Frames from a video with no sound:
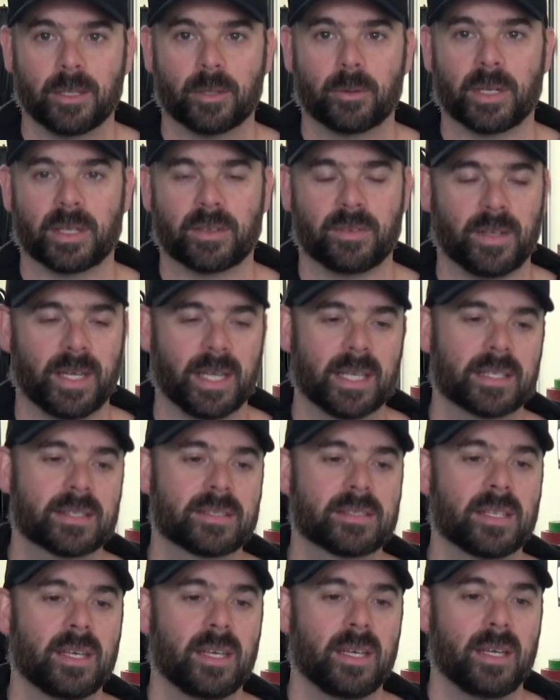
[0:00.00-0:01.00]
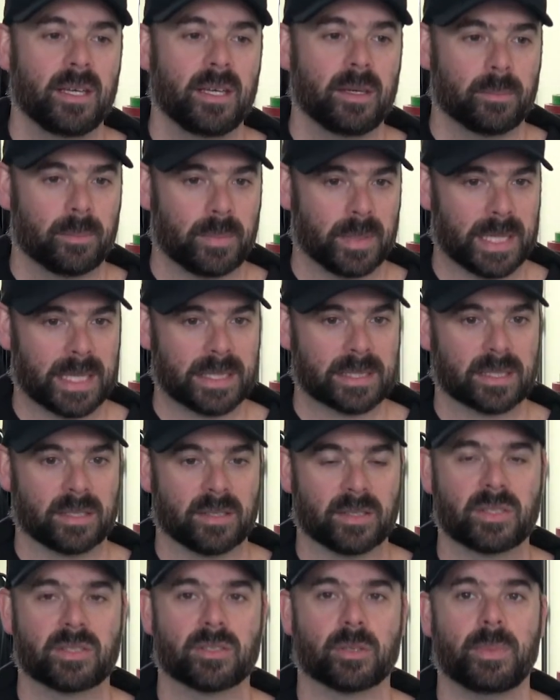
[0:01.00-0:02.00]
quick fix, but that's
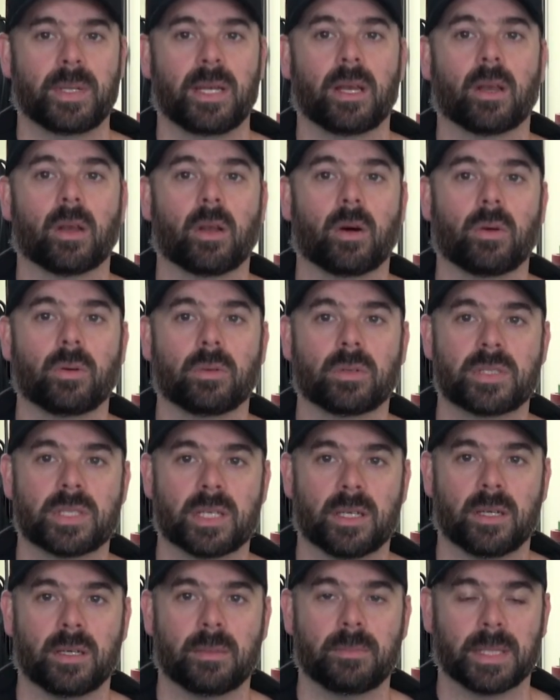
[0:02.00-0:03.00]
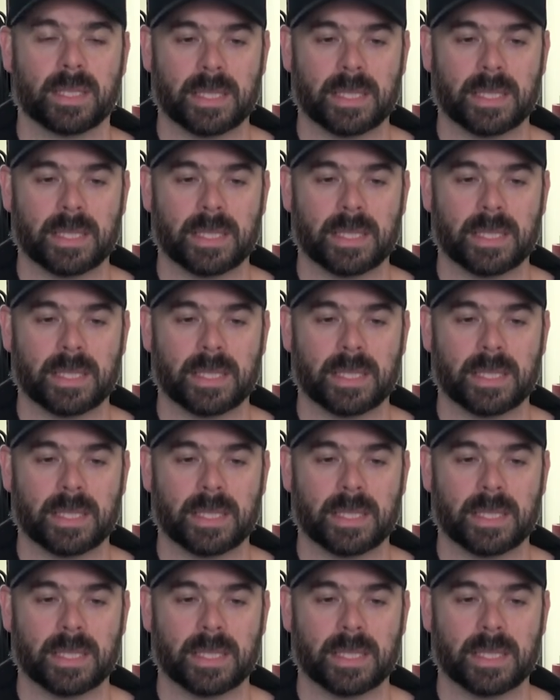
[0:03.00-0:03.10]
going to stop it long term,